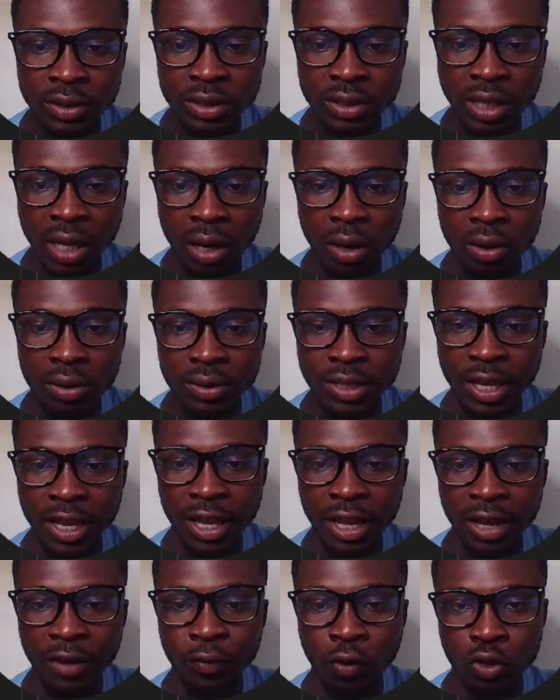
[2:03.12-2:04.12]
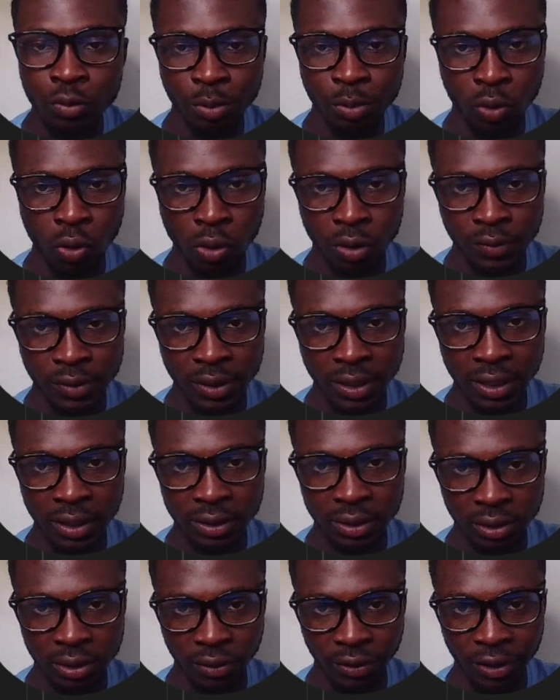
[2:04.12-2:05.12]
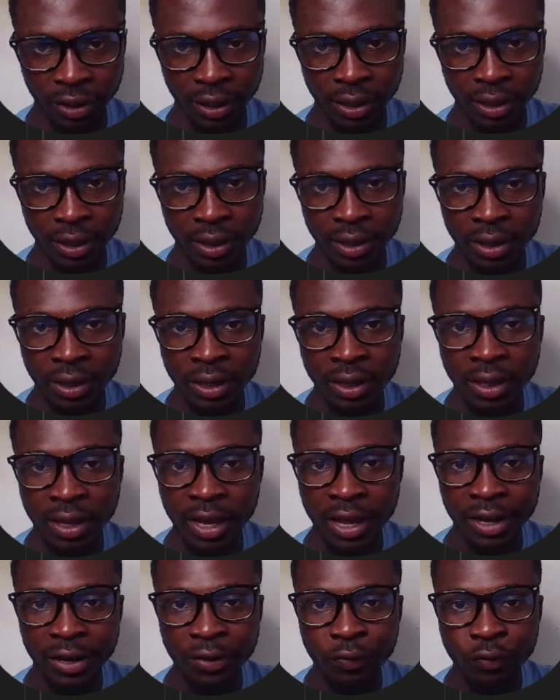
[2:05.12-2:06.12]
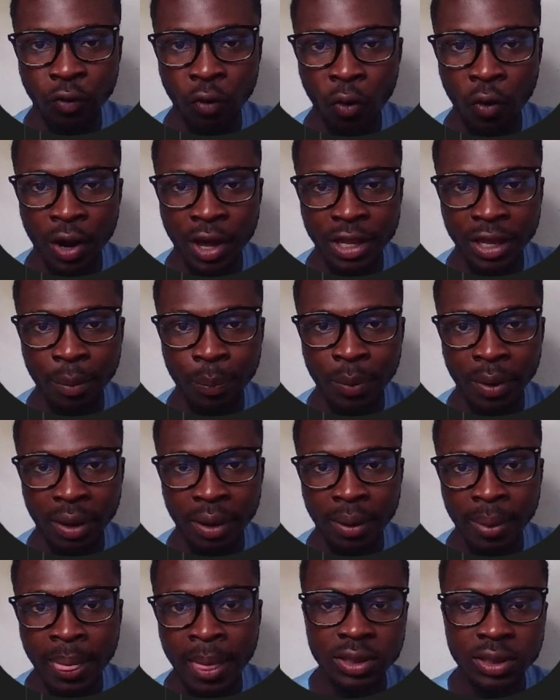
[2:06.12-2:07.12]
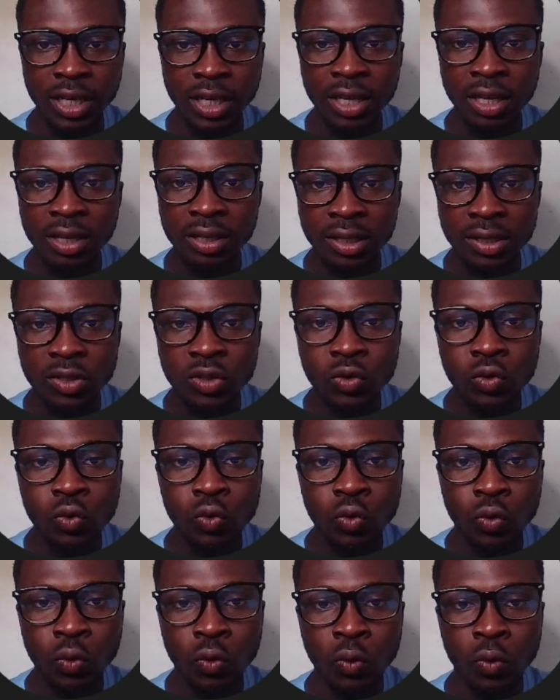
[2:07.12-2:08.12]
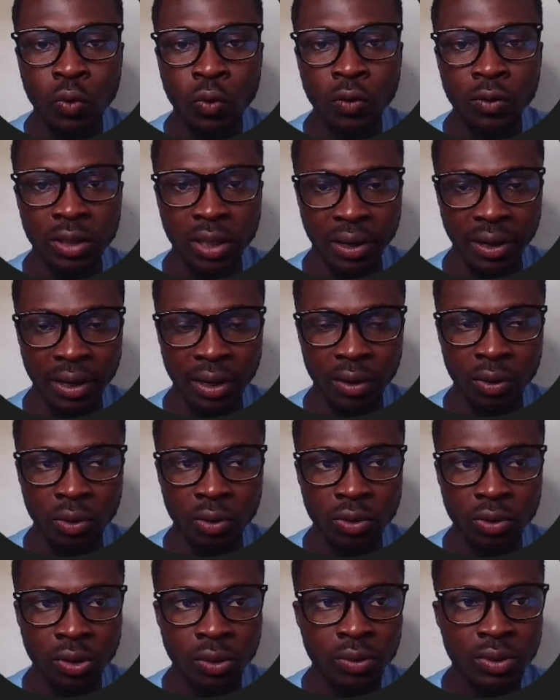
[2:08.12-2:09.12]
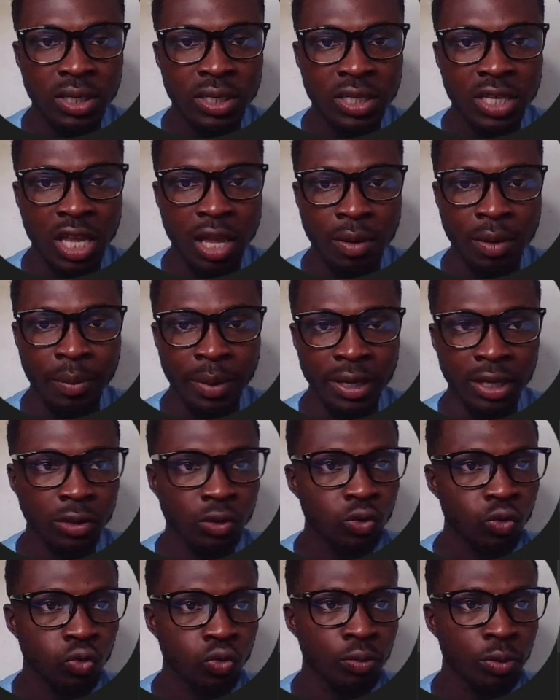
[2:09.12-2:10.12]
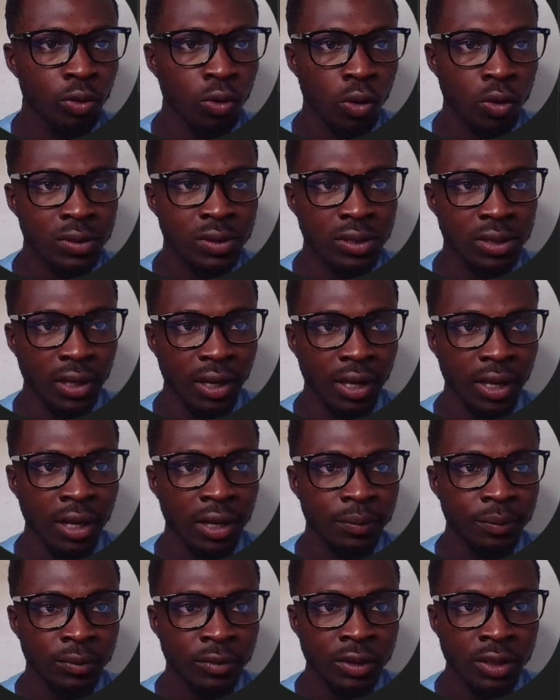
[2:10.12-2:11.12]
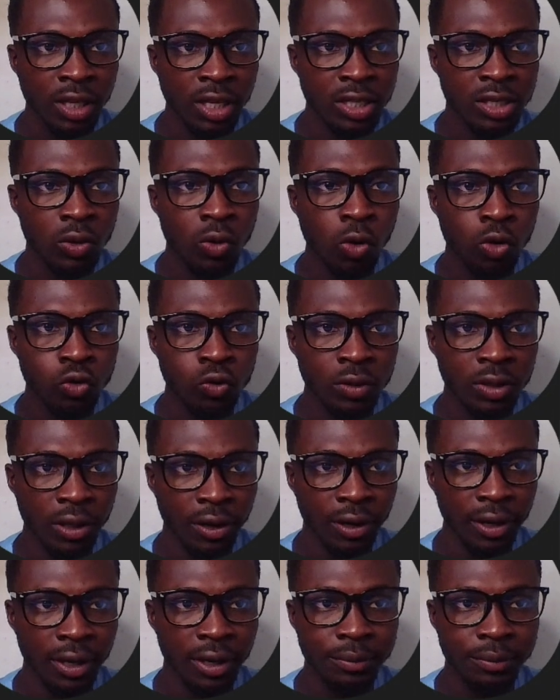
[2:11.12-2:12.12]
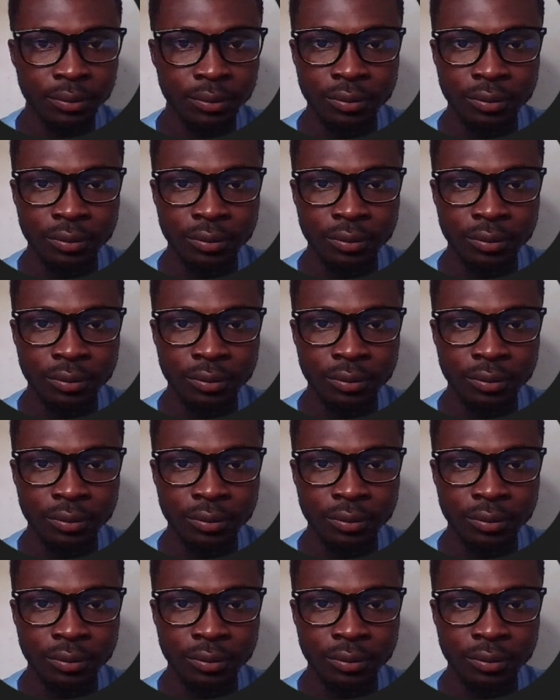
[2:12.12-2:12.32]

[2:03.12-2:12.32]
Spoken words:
So now I say a false because say 3 and 4. Changing this to 3 now, you see say everything true because 3 is equal to 3.